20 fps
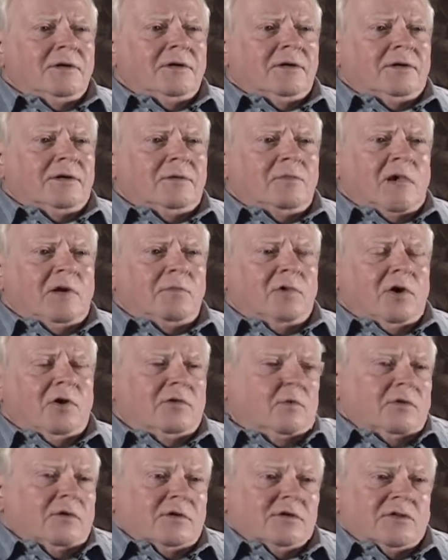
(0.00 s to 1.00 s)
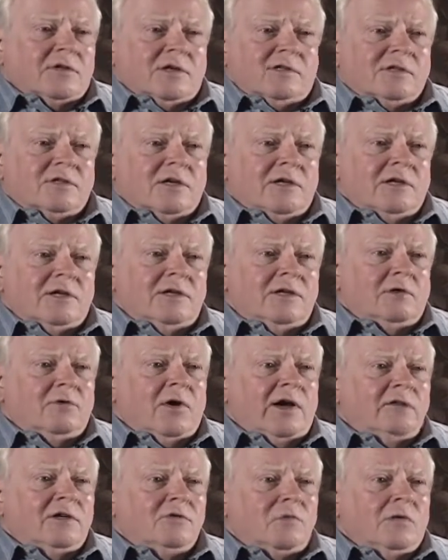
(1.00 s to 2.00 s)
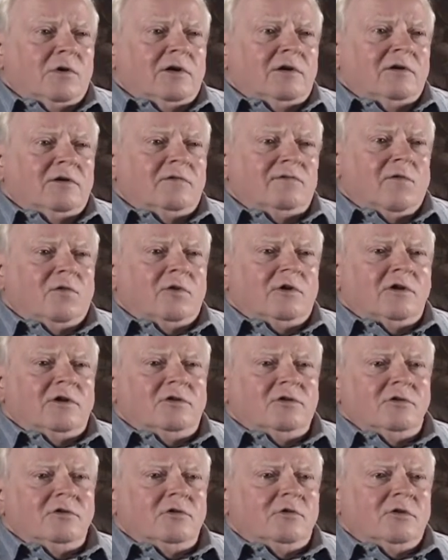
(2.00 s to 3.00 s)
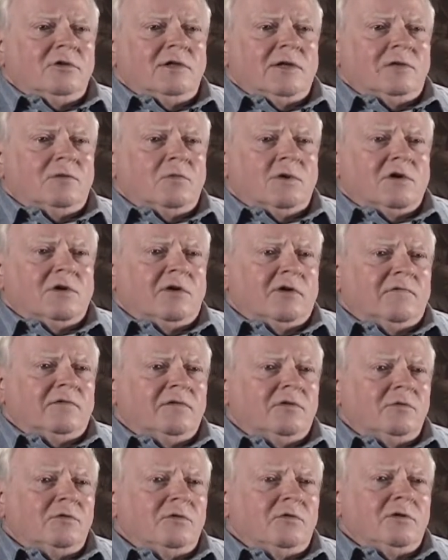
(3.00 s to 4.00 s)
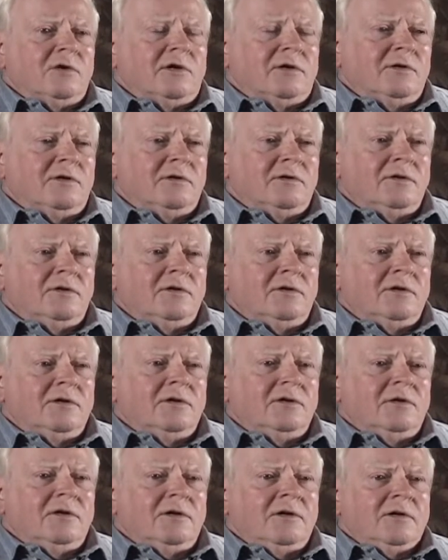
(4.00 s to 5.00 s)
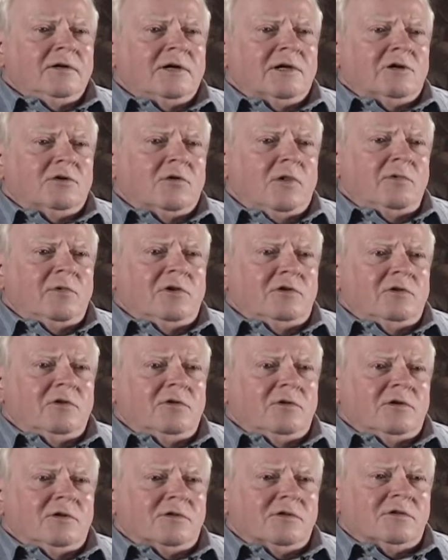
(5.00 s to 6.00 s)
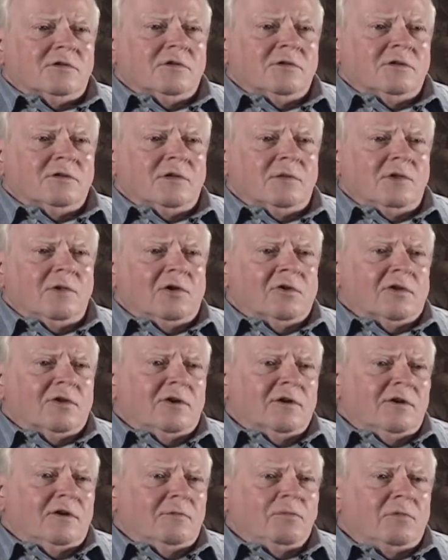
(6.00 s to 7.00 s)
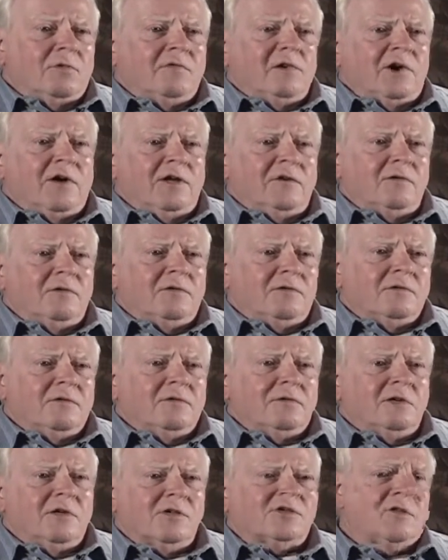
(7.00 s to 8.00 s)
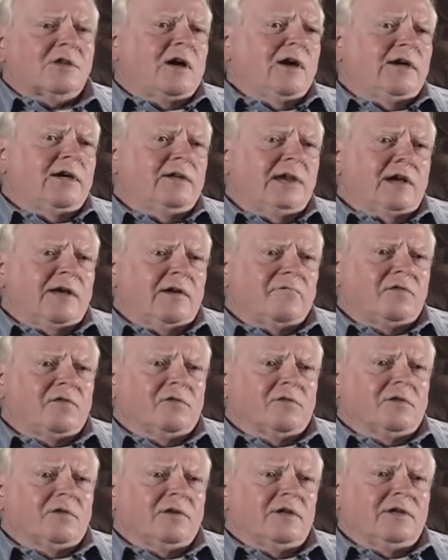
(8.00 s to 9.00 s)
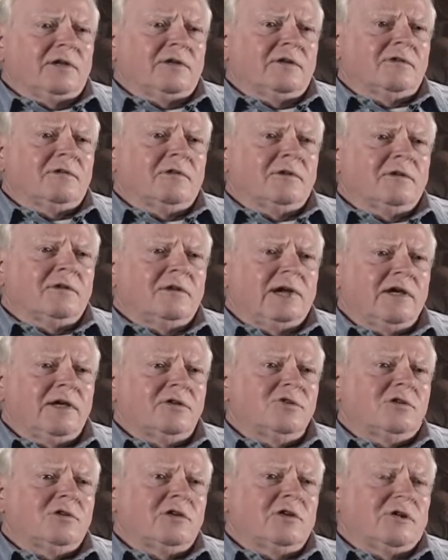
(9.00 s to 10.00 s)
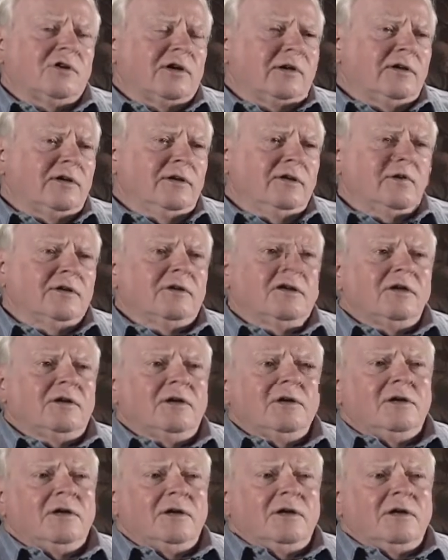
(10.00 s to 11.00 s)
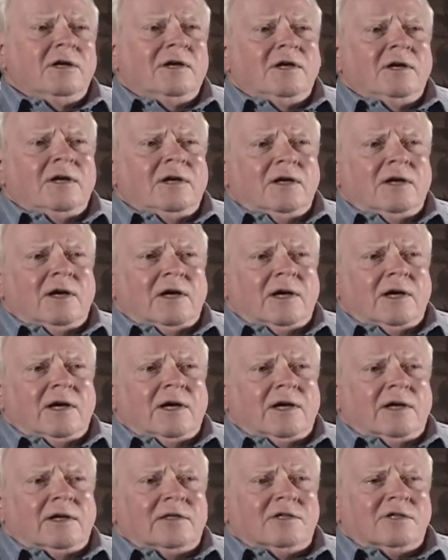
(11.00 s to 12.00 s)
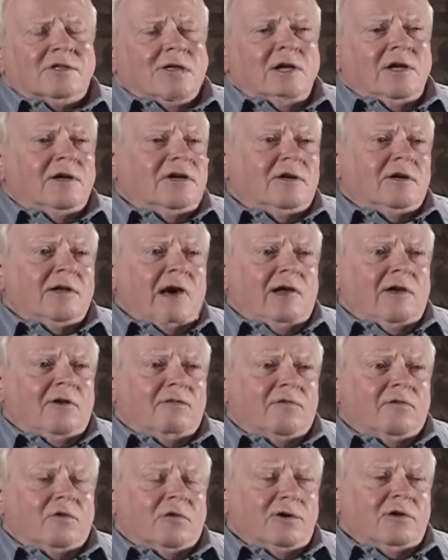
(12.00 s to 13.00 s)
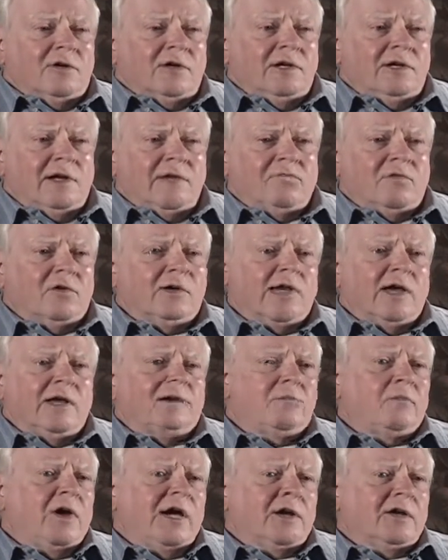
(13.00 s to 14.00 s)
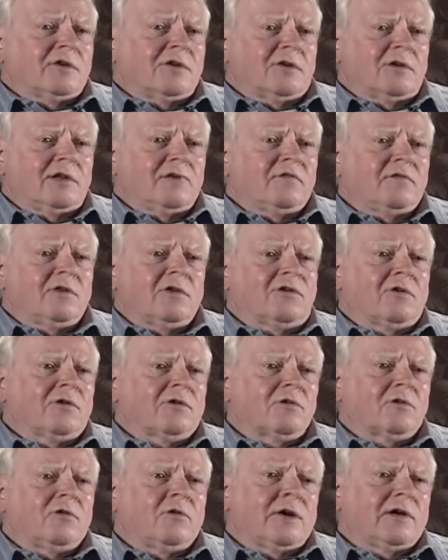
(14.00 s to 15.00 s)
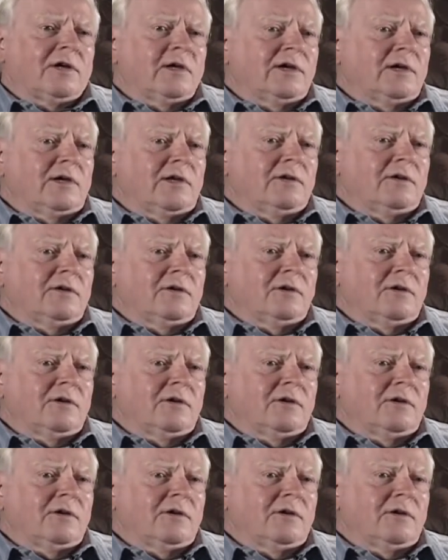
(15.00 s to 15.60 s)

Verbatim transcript: Uh, my brother, as I say, he graduated in forty-two and then went off to uh, contribute to his ability to provide design effort and engineering, and stayed in California. He never came back to live in Illinois again.